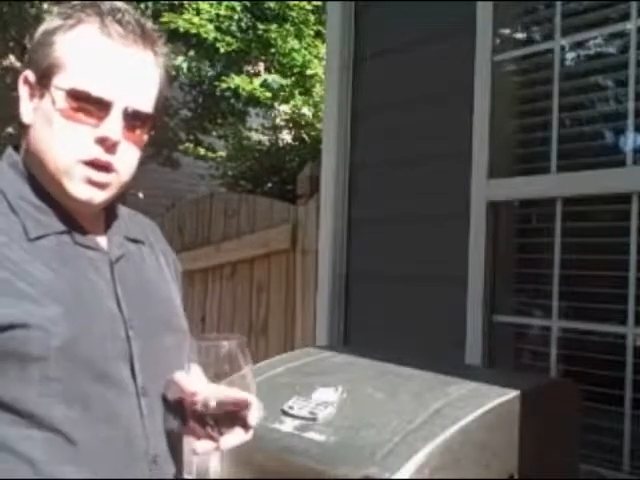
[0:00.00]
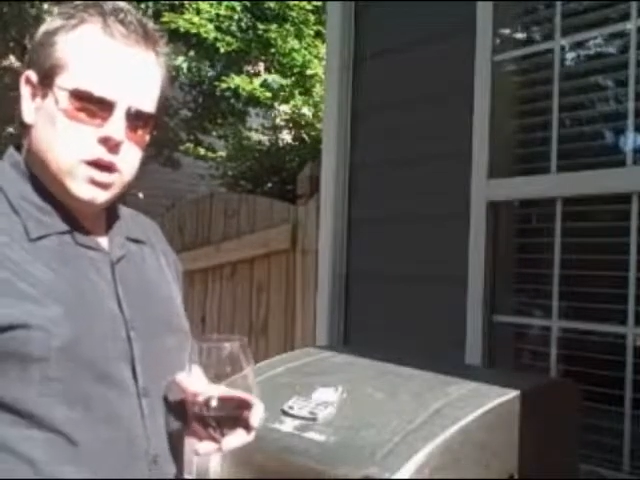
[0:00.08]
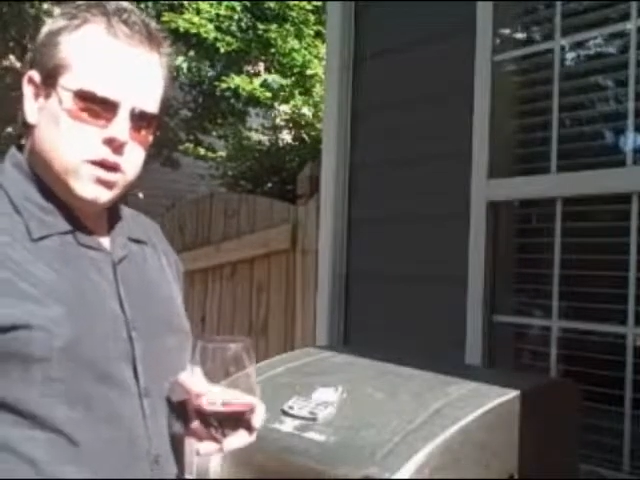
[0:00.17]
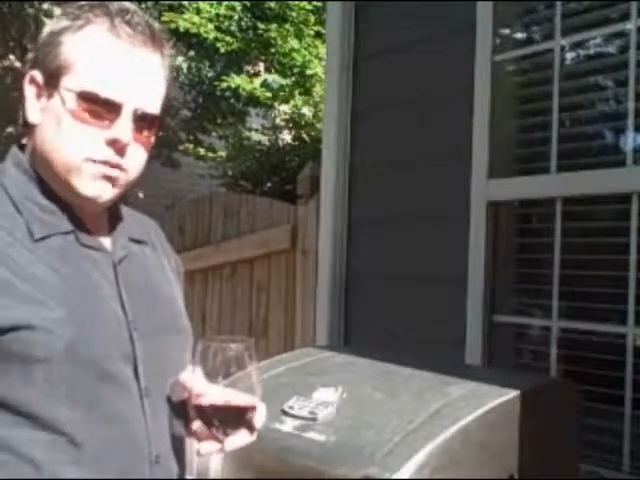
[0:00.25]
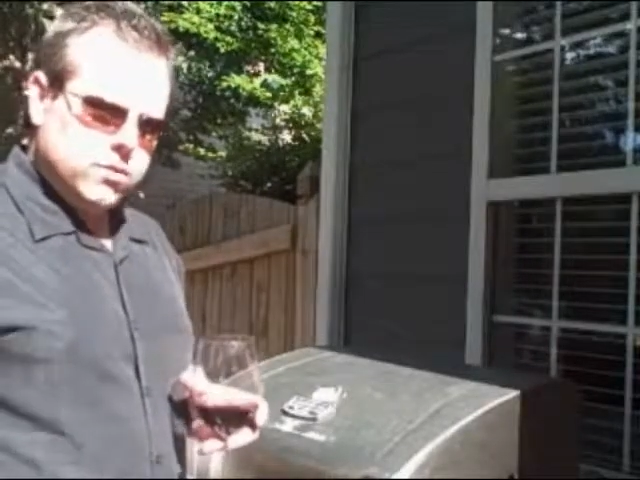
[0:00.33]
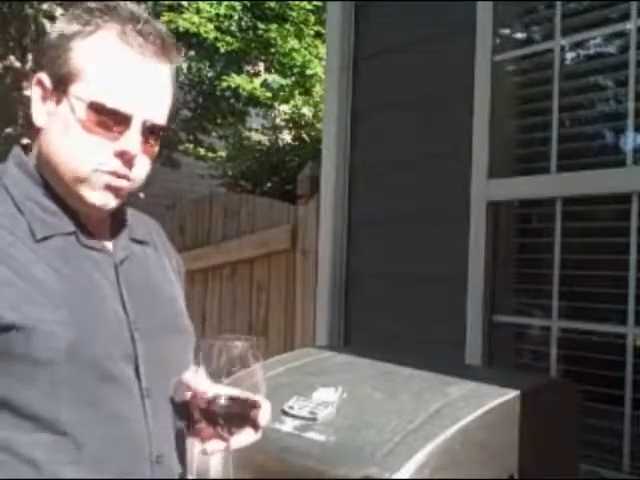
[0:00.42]

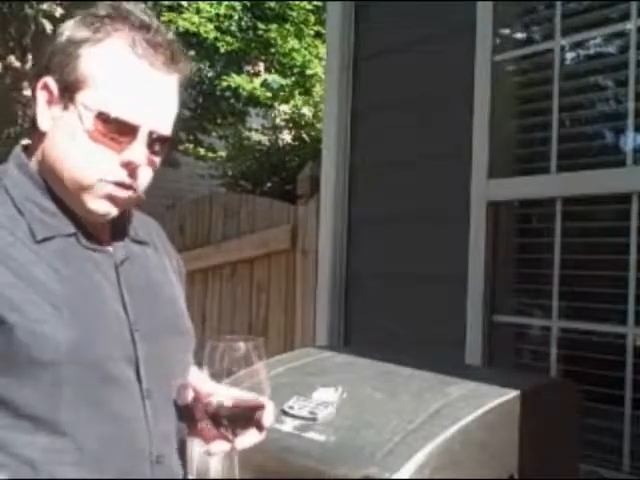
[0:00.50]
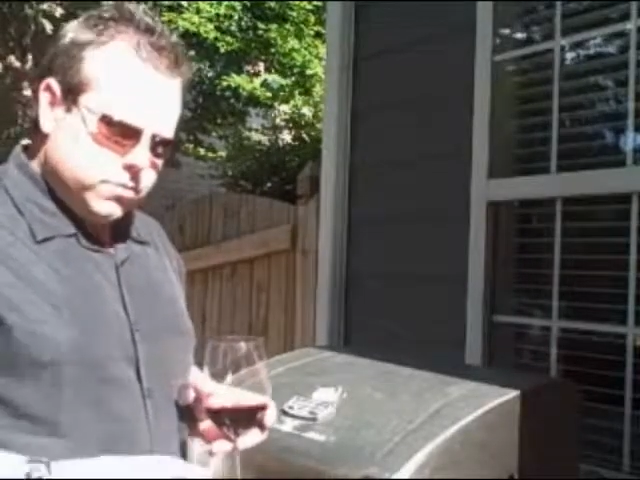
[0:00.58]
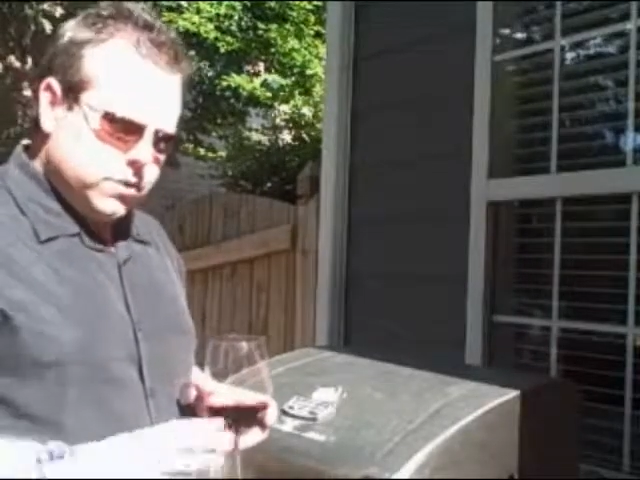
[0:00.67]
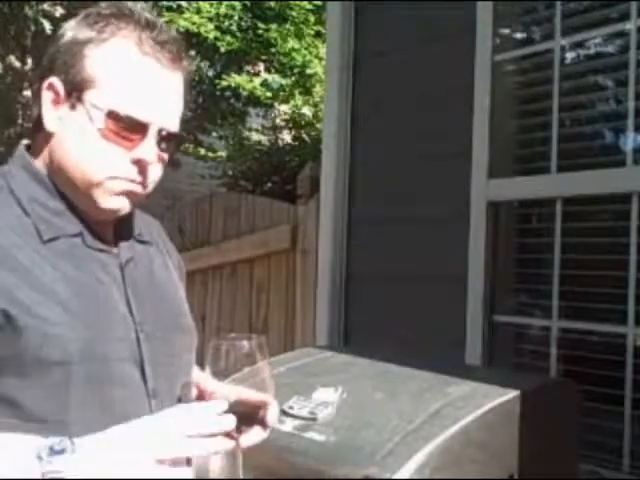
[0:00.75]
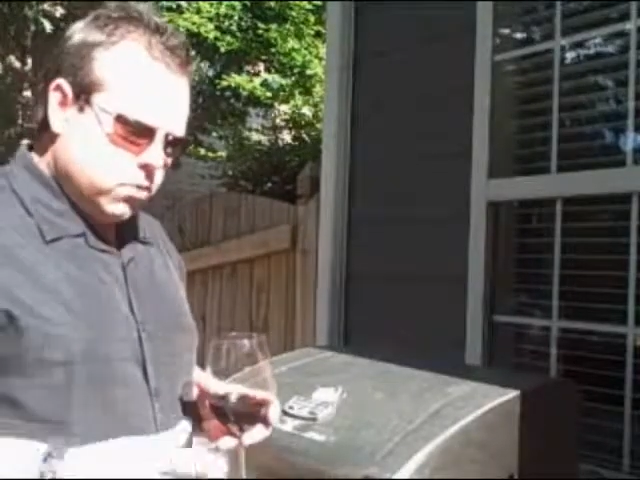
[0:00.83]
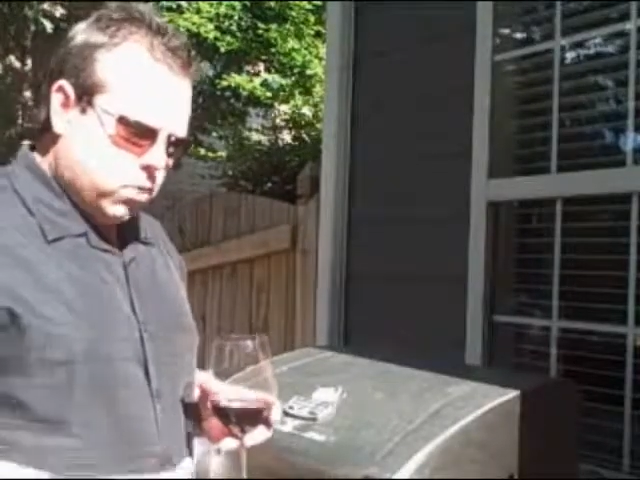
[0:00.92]
of a little
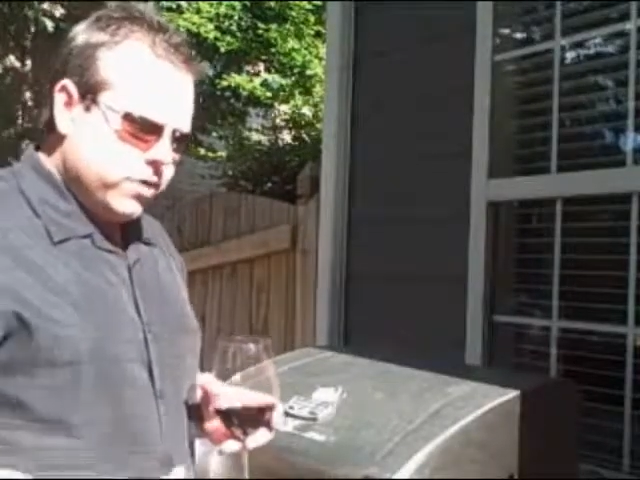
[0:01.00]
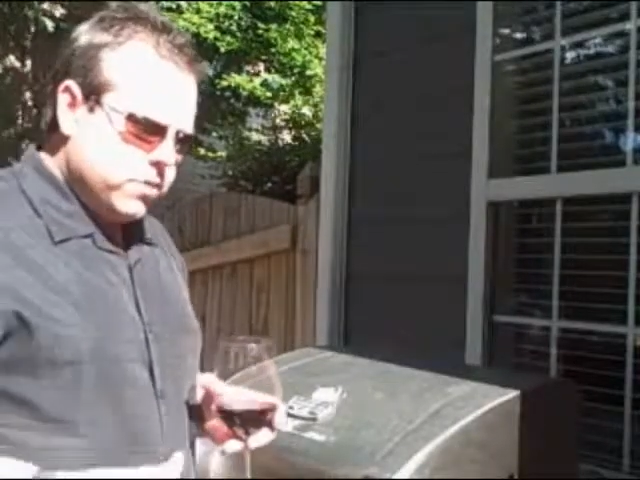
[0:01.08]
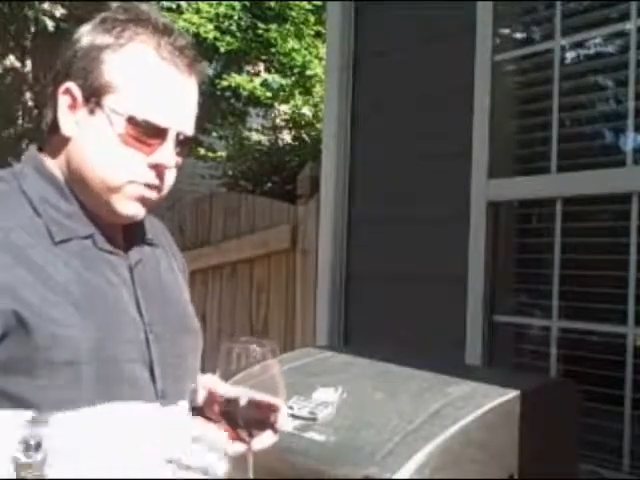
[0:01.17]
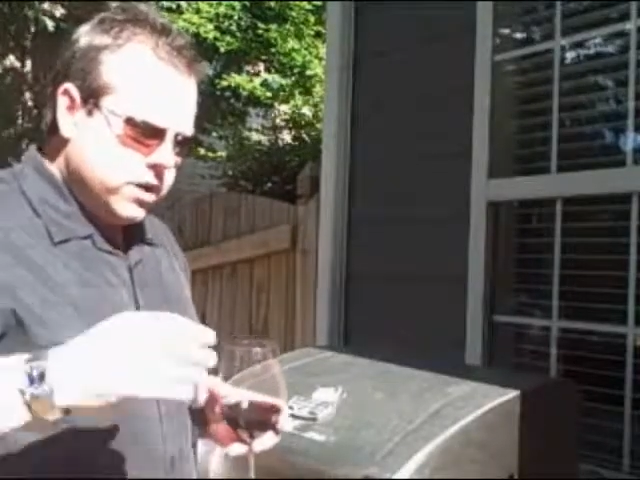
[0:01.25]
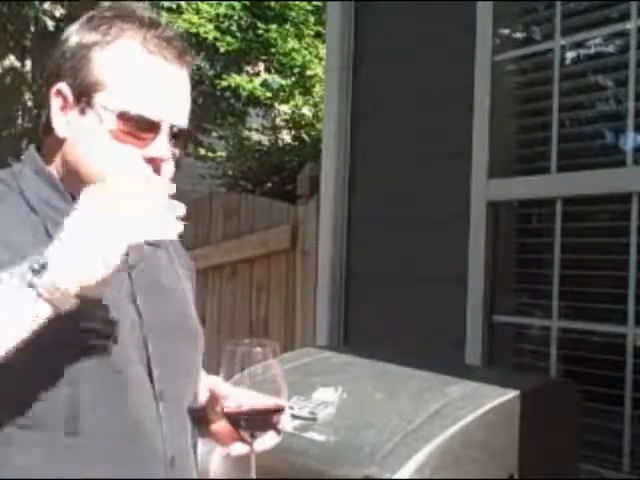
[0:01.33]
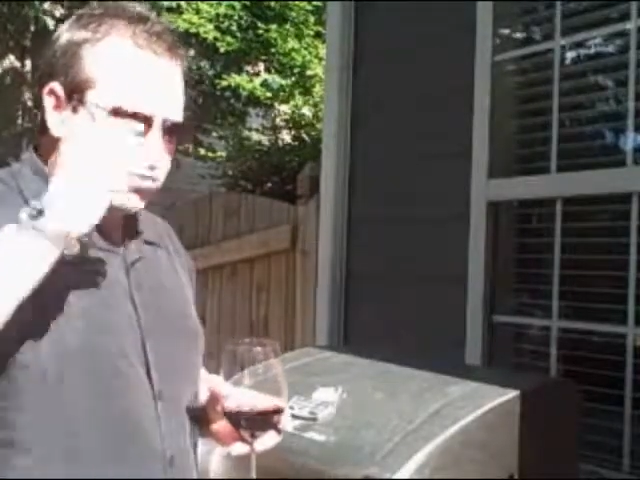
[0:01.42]
bit more
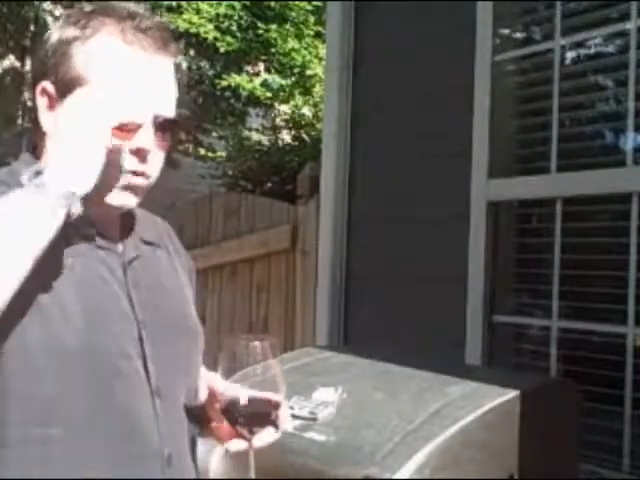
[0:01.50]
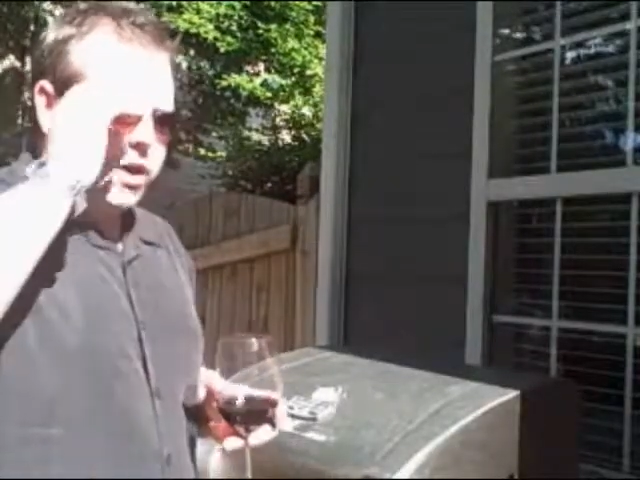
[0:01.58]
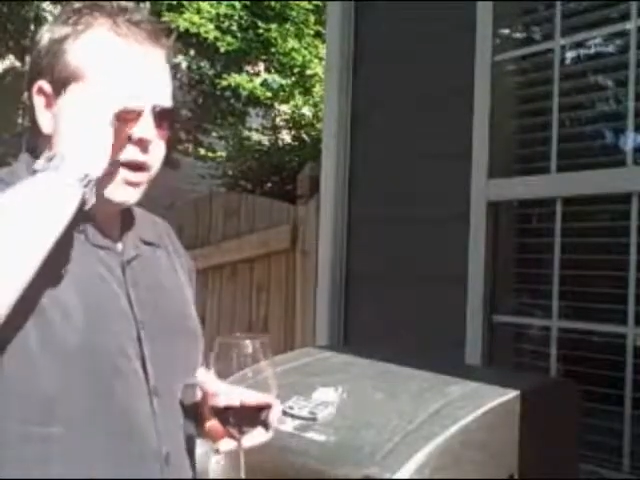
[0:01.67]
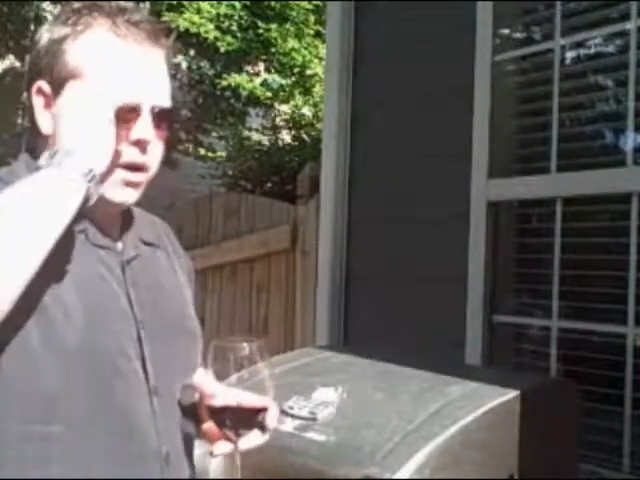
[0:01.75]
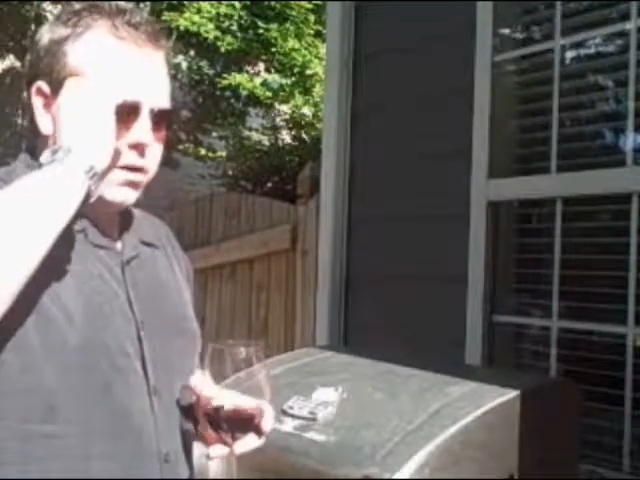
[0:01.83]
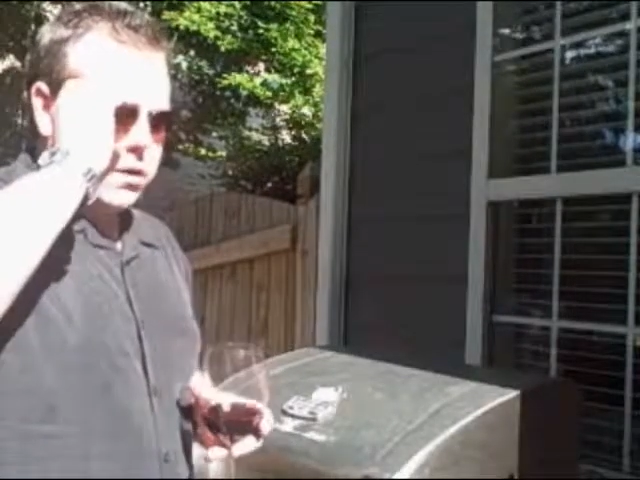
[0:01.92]
than medium
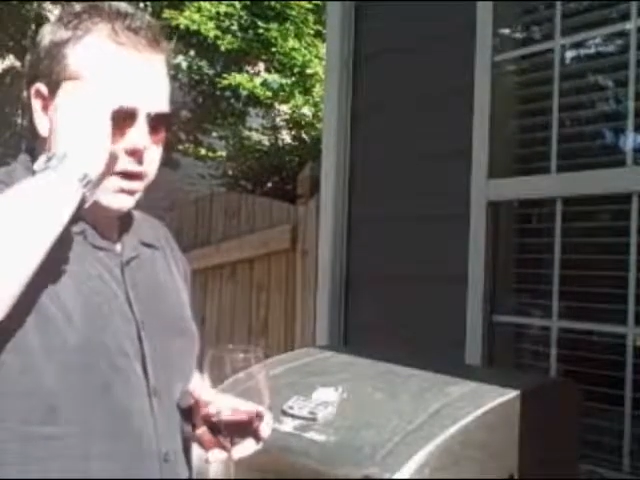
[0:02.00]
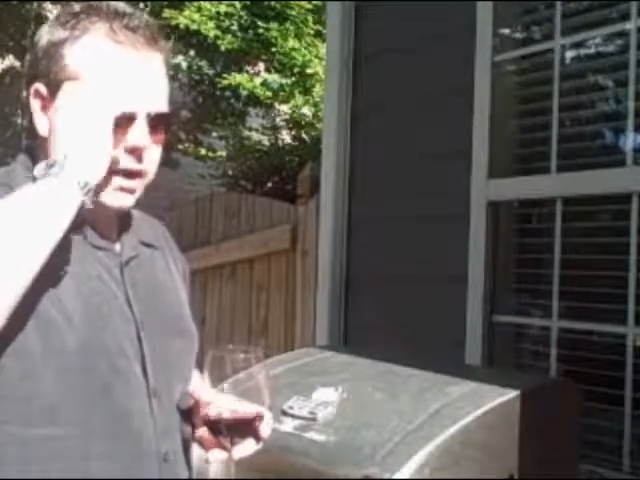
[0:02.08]
rare,